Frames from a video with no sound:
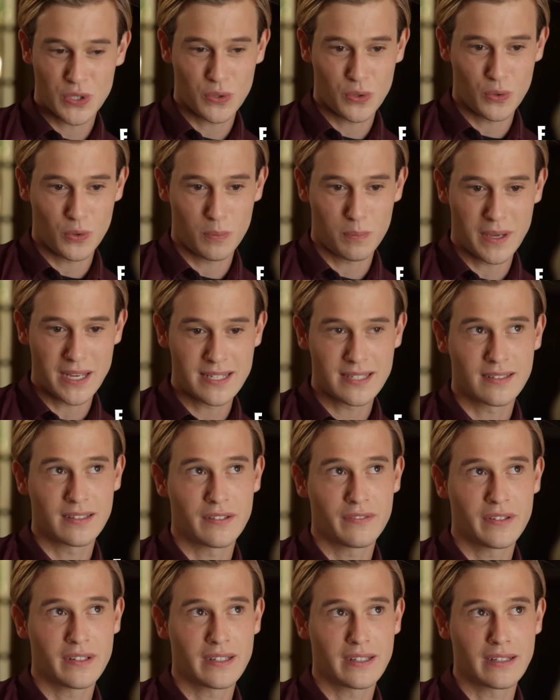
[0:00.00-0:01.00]
to
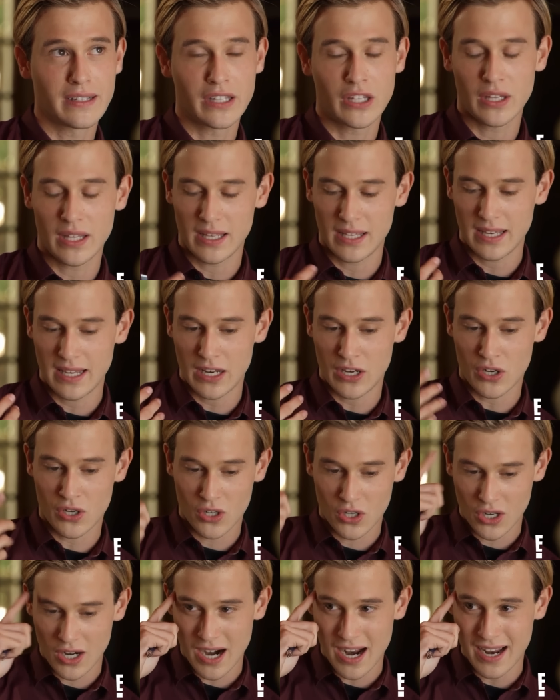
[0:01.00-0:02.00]
basically feeling like, in
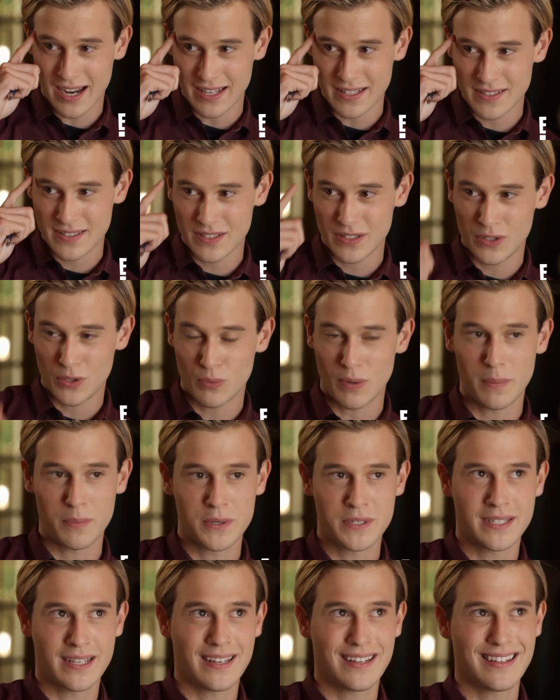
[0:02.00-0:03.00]
her eyes, you
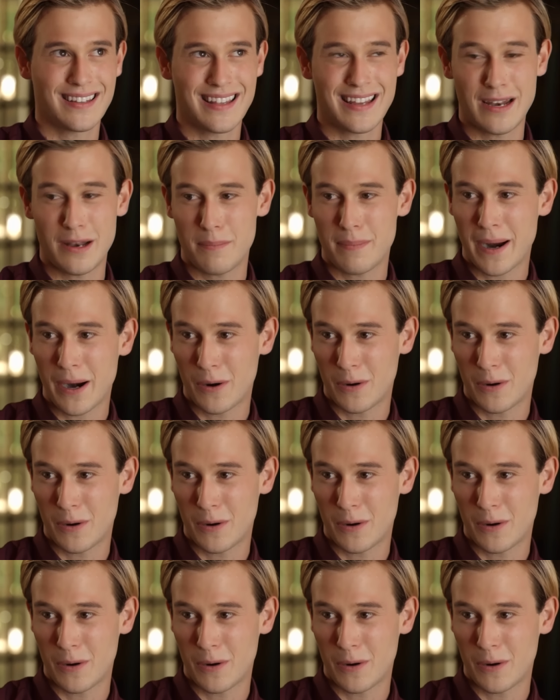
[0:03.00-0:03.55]
represent an